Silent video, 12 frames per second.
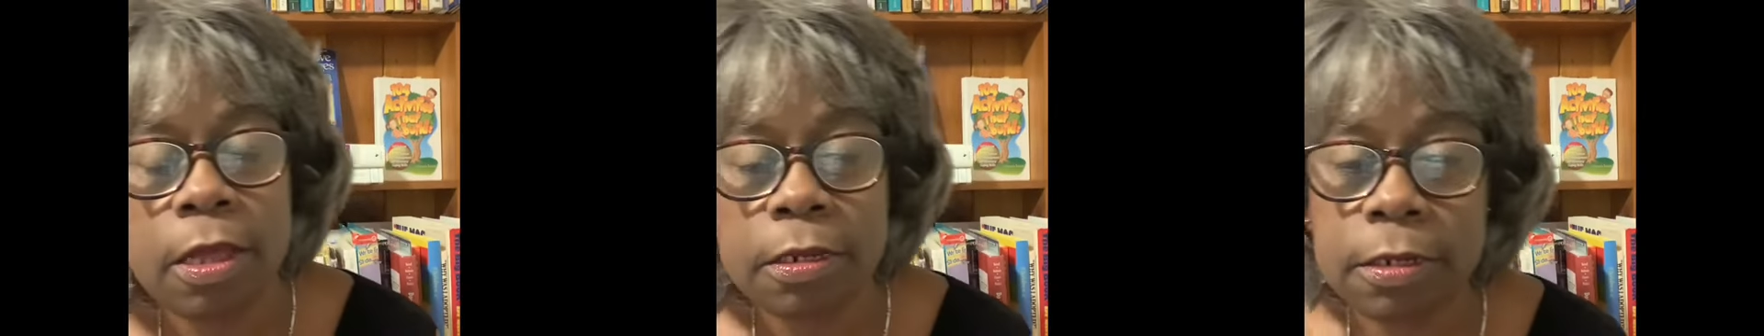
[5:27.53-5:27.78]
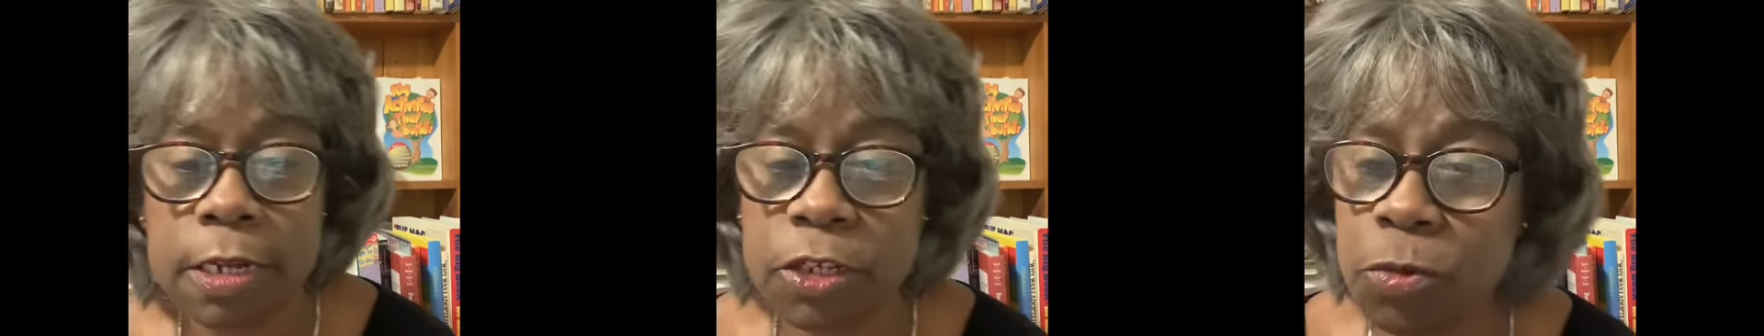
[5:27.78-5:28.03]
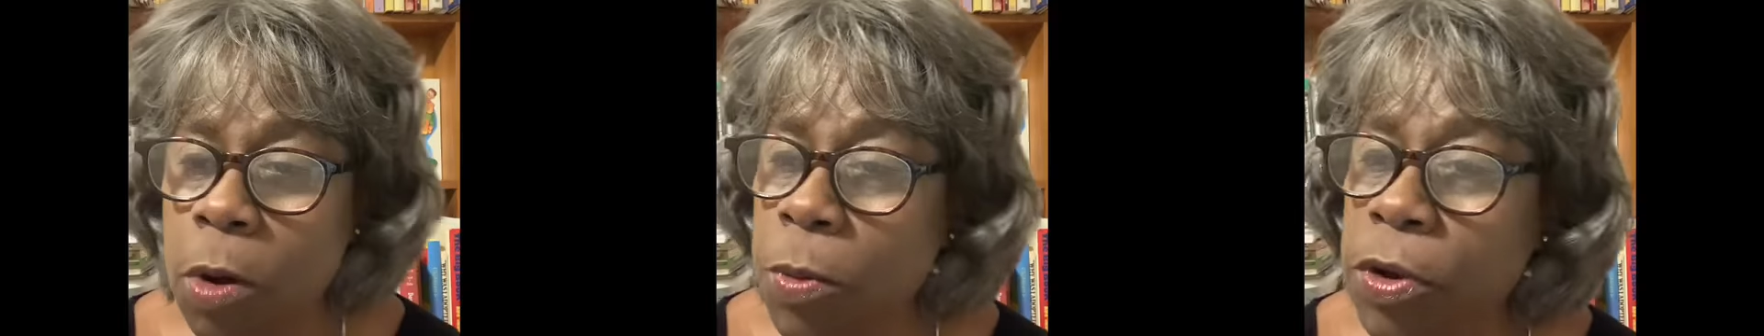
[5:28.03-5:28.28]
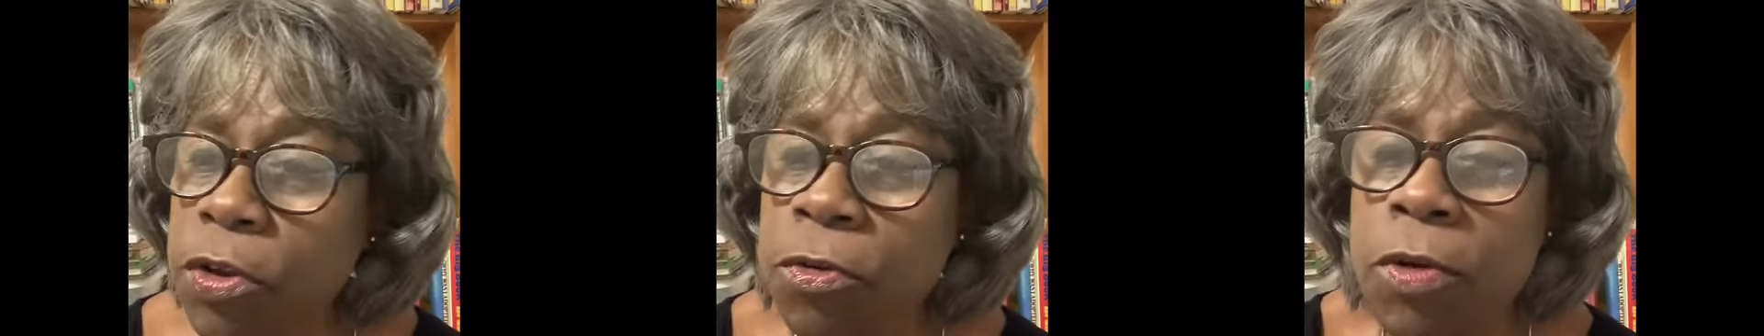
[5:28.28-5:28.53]
That's what we
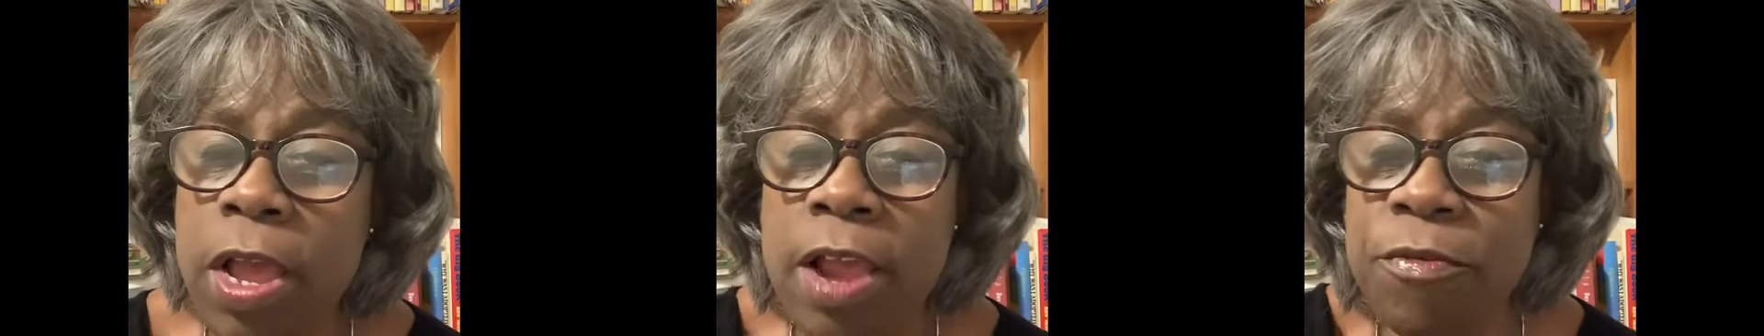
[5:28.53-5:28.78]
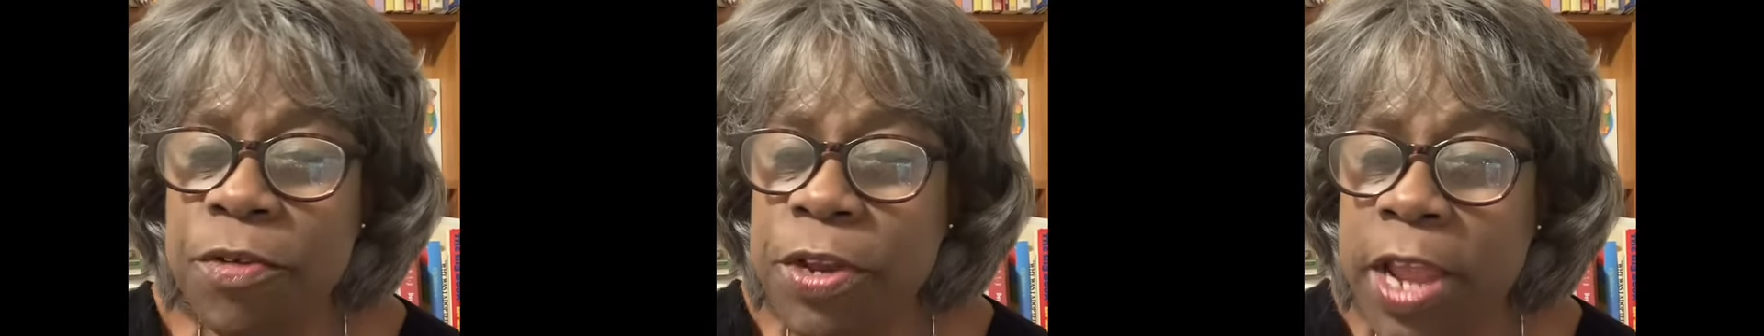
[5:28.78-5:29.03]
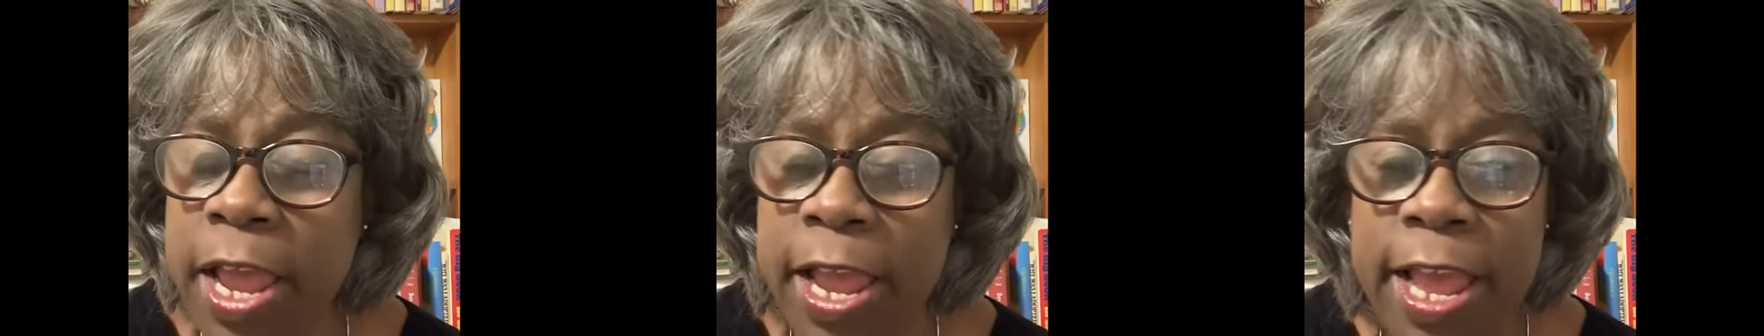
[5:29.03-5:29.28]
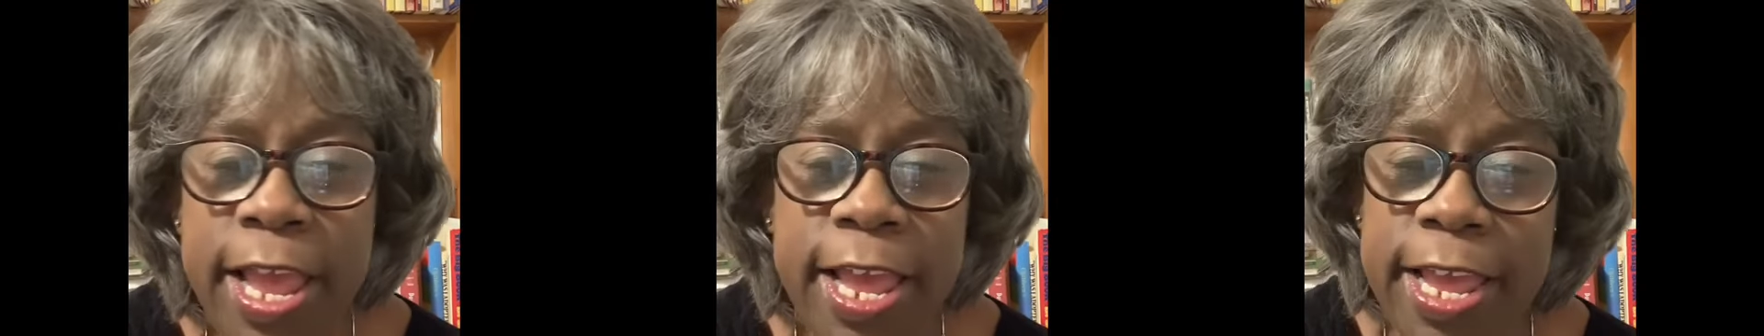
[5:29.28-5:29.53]
do every day
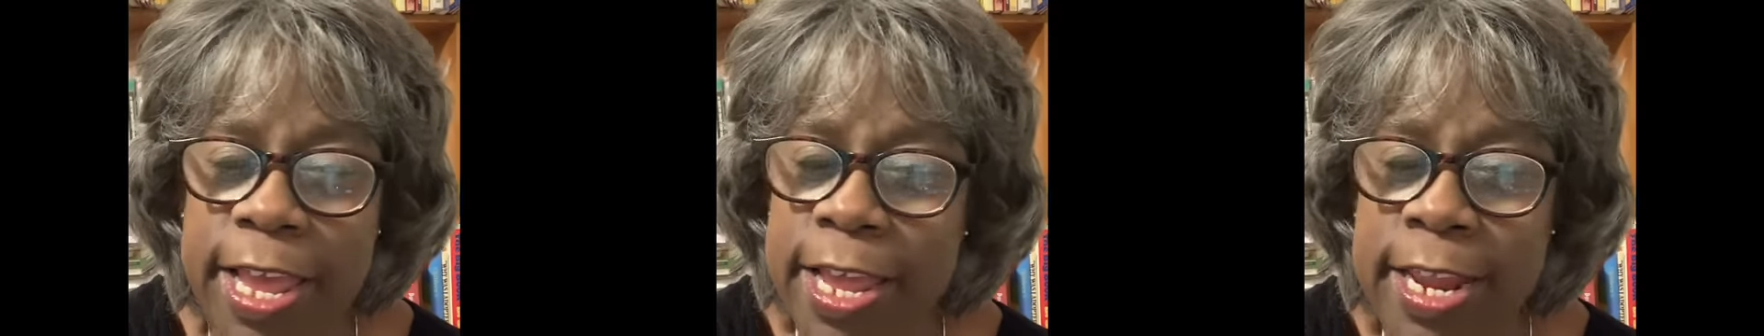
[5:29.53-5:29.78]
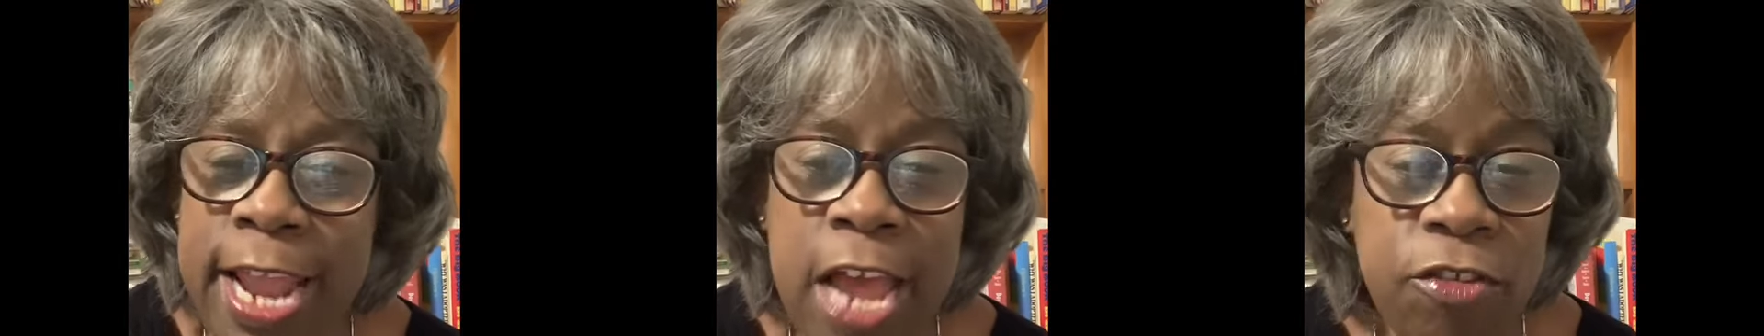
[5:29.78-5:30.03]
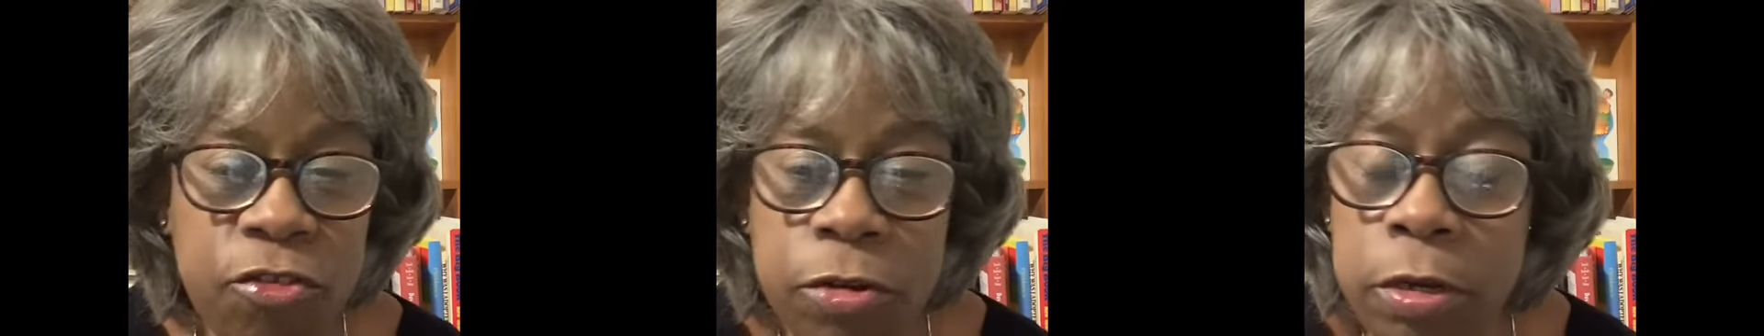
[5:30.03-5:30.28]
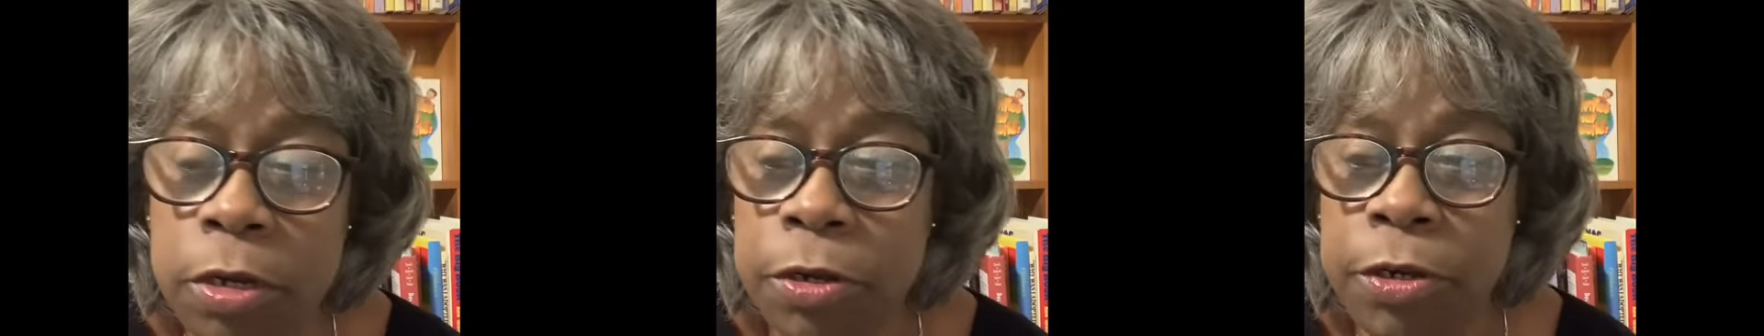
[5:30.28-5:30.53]
in natural
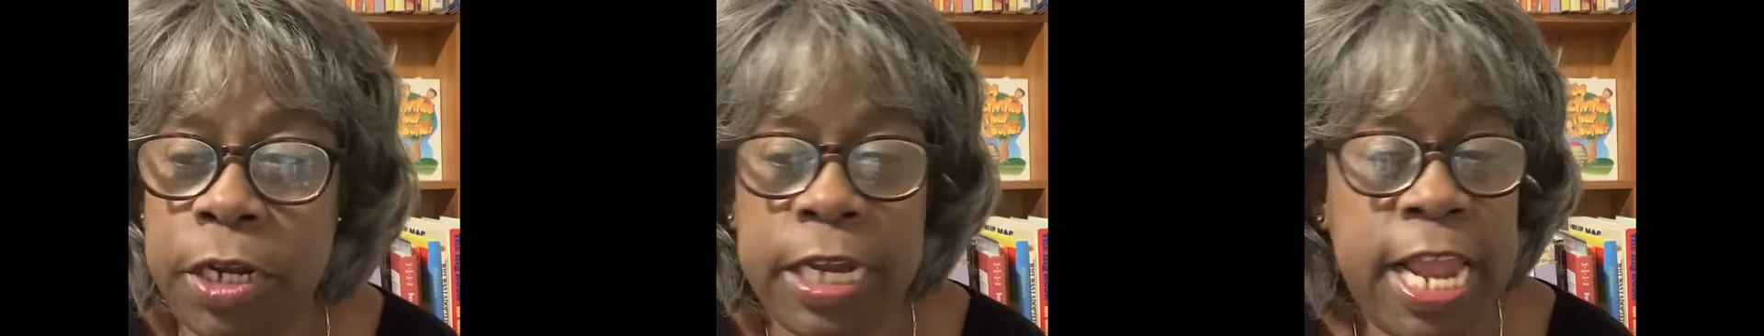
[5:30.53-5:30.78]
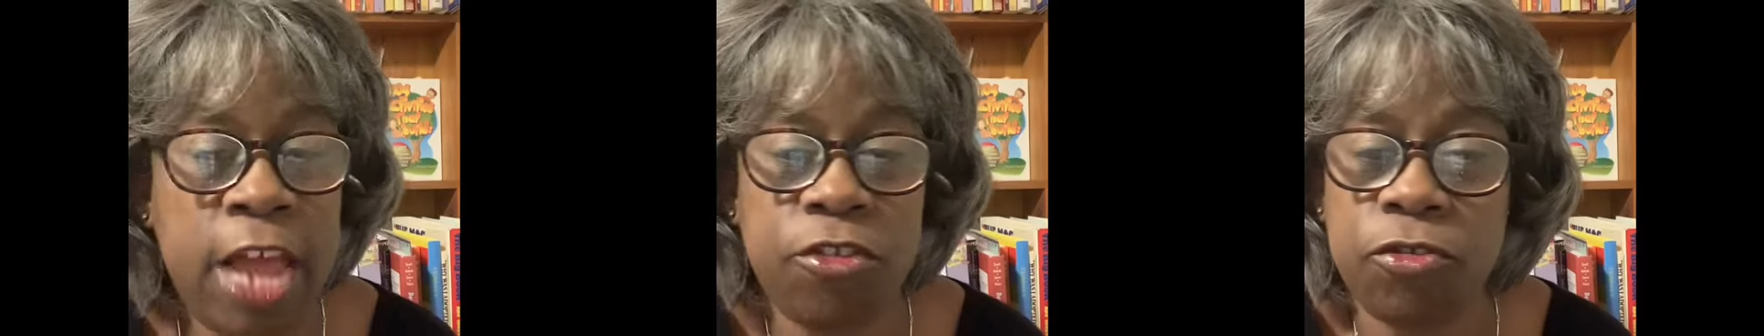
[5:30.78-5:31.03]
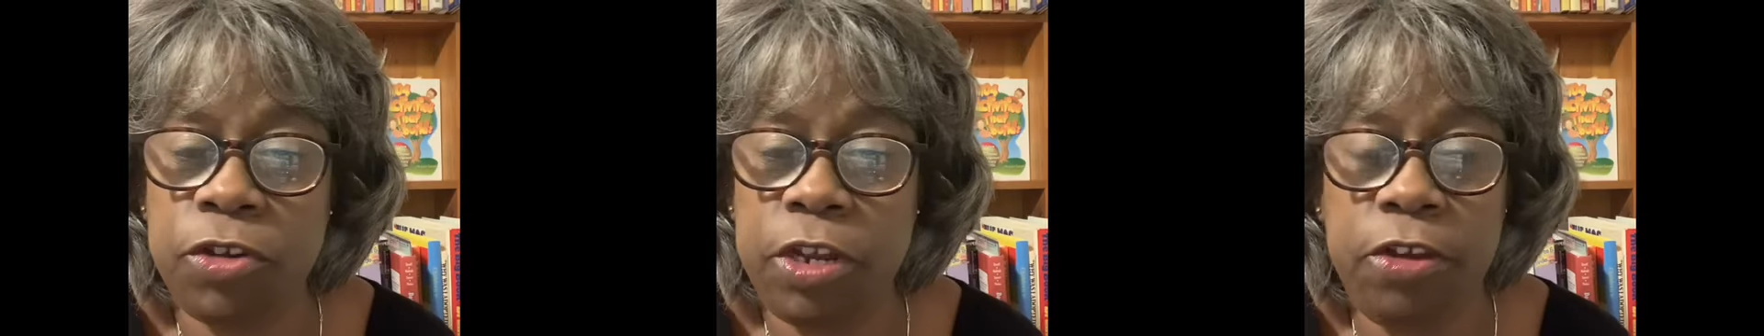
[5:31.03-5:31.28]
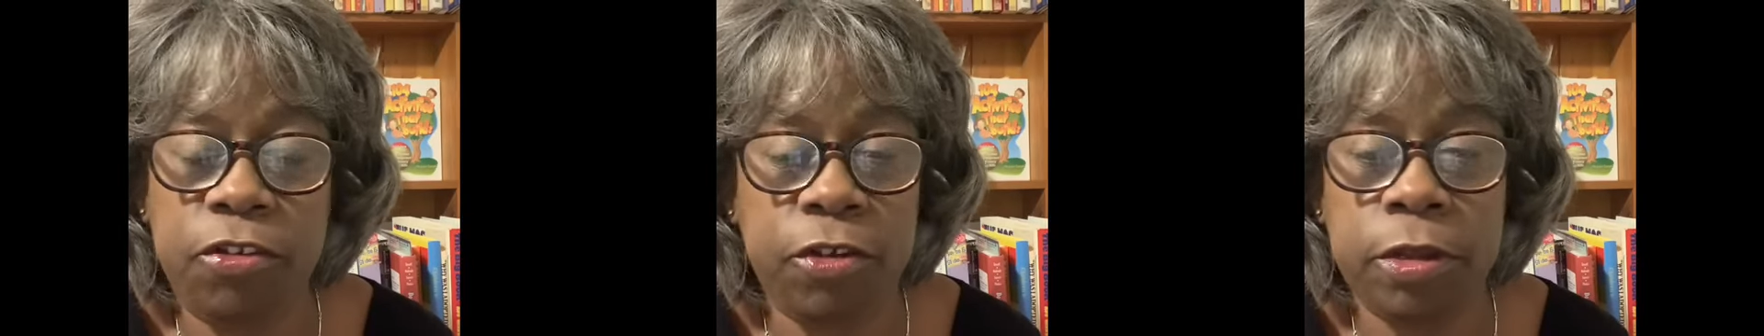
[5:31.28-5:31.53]
learning, natural
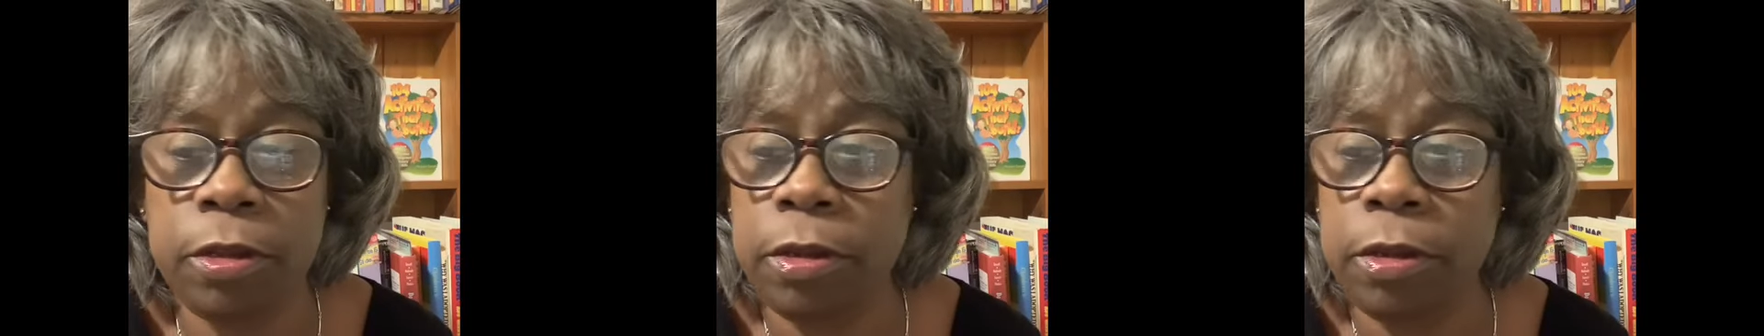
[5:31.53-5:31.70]
teaching.